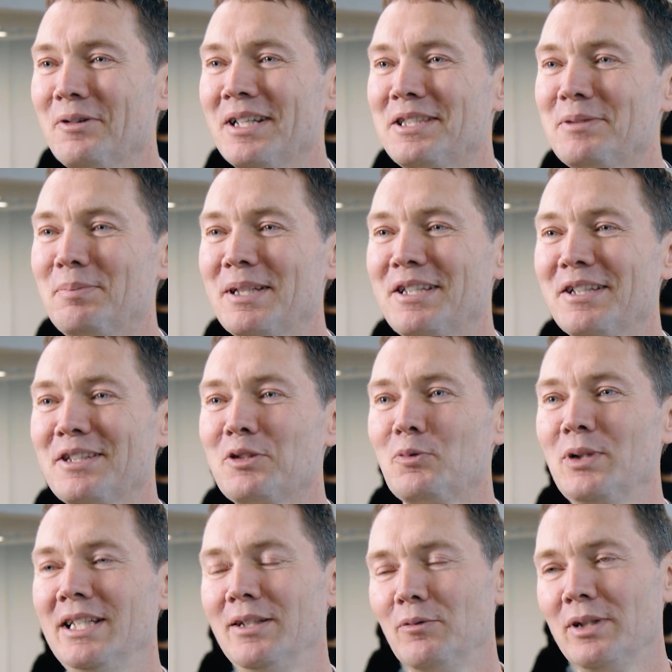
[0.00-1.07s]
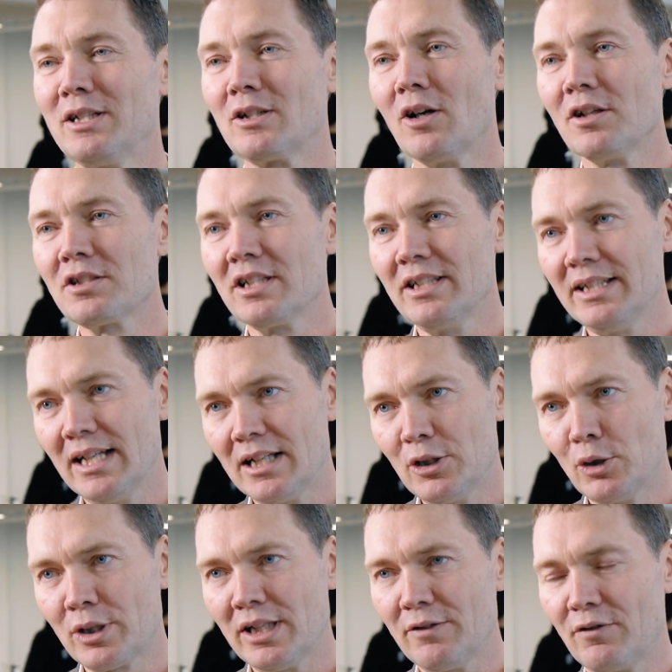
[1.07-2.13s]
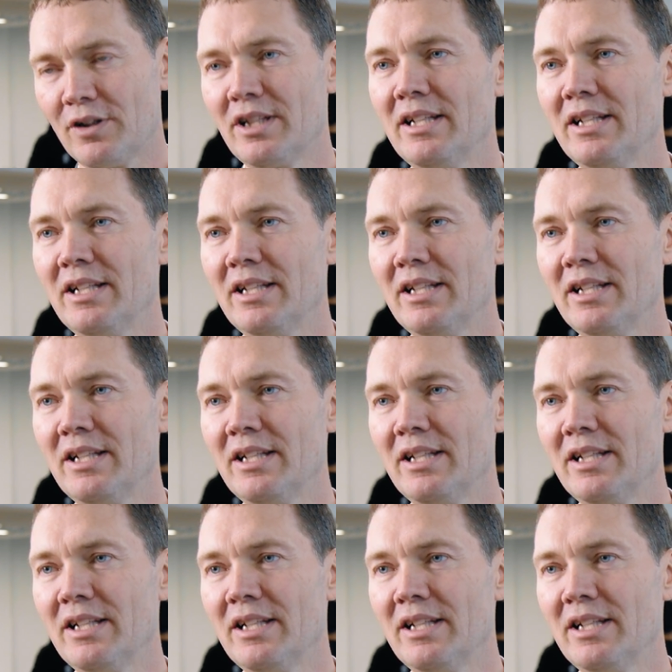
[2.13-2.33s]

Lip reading: It's because we constantly are looking for